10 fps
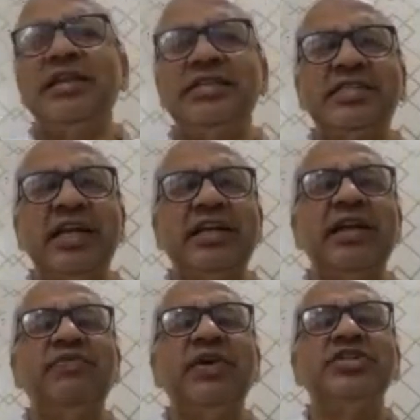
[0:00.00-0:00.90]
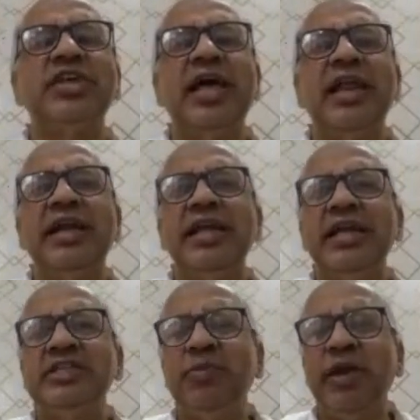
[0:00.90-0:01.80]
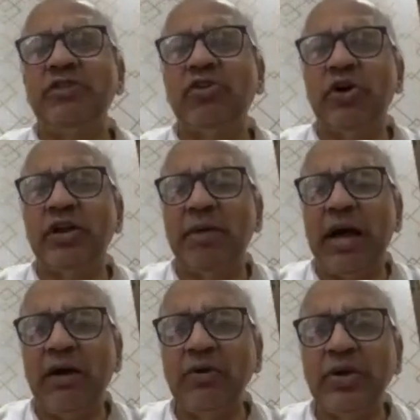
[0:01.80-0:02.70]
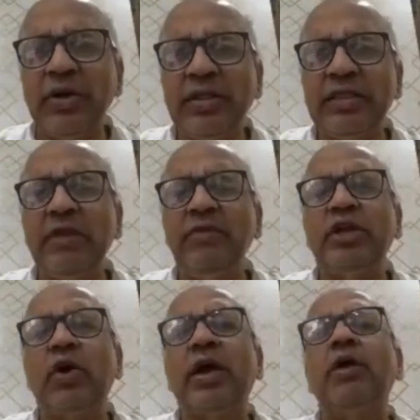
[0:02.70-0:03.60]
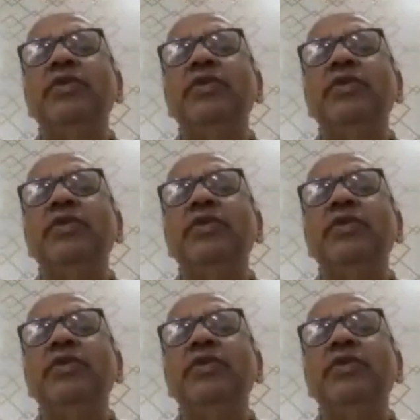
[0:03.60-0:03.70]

restricted functionality is being thought about, then we talk of